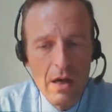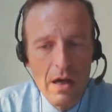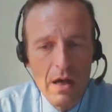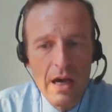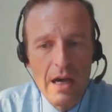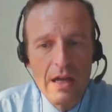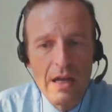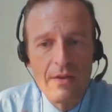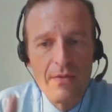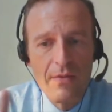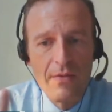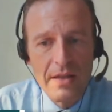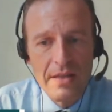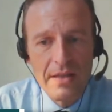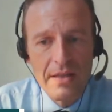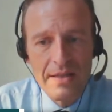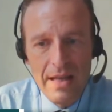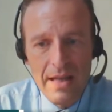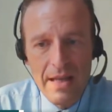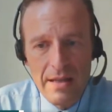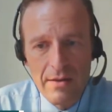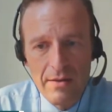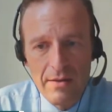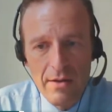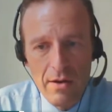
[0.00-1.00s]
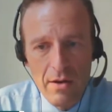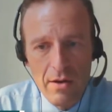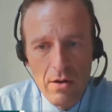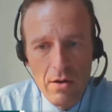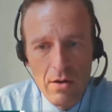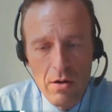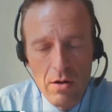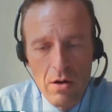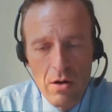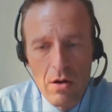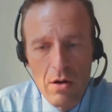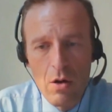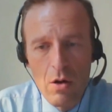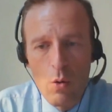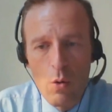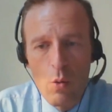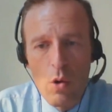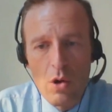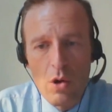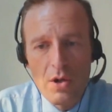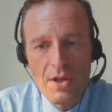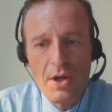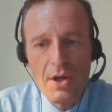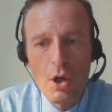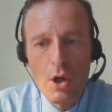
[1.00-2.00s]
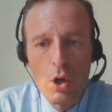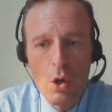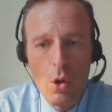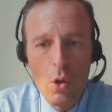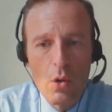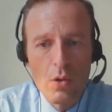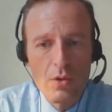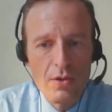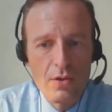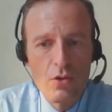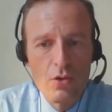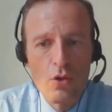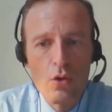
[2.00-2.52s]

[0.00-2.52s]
And this center was closed